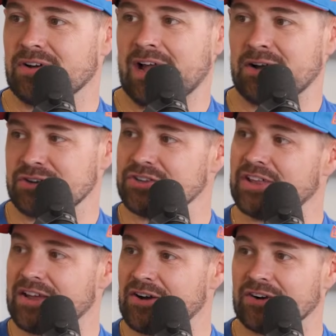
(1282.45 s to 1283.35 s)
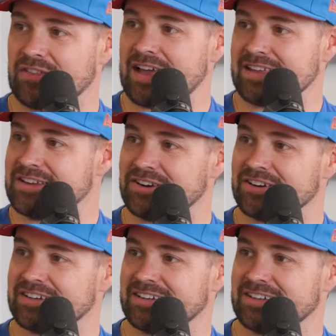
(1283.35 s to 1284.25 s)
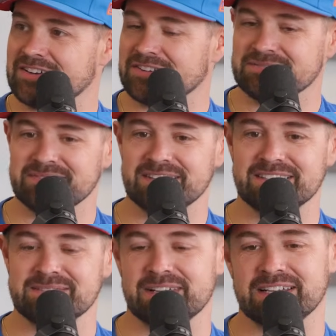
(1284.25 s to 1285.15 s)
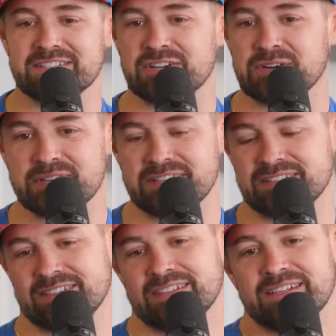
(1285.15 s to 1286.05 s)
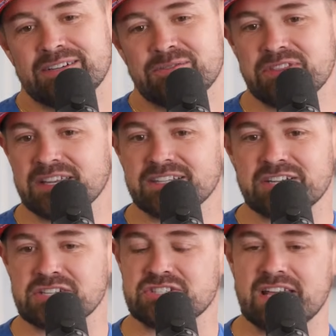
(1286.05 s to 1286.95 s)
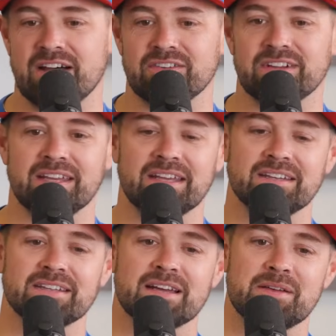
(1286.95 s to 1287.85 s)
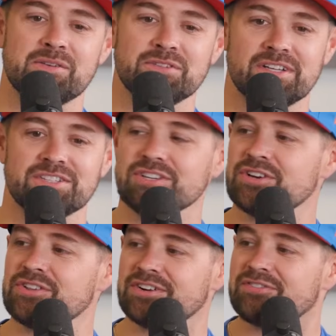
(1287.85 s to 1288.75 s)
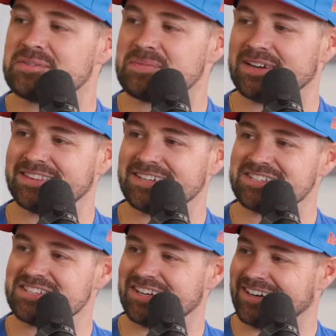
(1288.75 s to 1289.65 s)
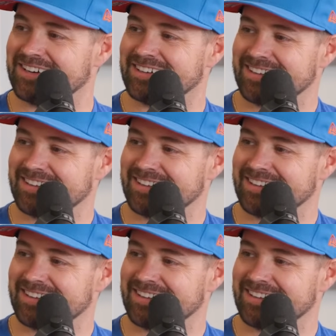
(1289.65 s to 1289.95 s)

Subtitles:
how good they are that year. It seems like it's always within a touchdown, and it was touch and go there for a minute this year.